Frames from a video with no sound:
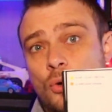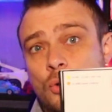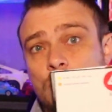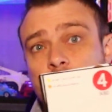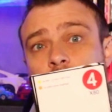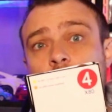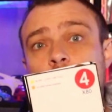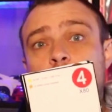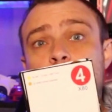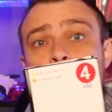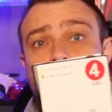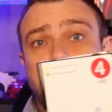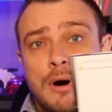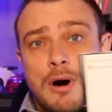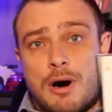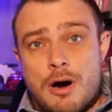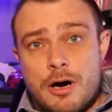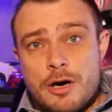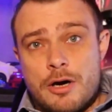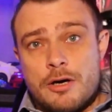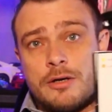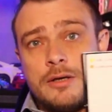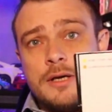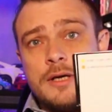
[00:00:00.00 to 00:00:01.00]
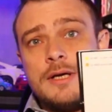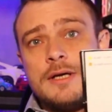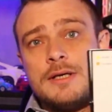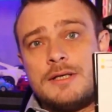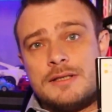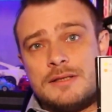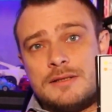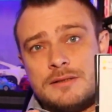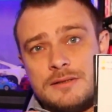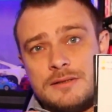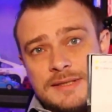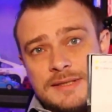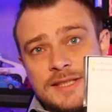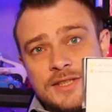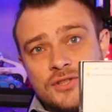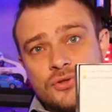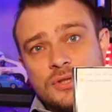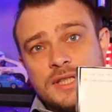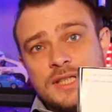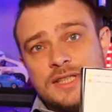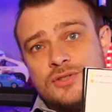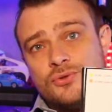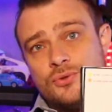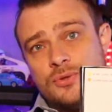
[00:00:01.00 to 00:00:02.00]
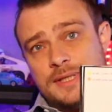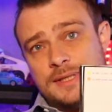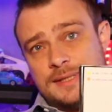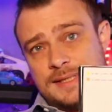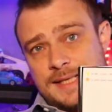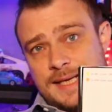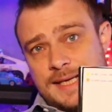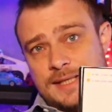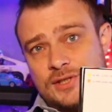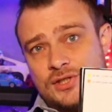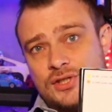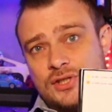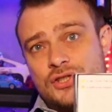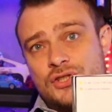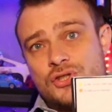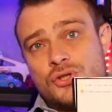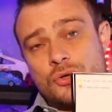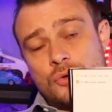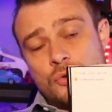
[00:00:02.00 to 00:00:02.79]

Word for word: holder bar that you need to attach.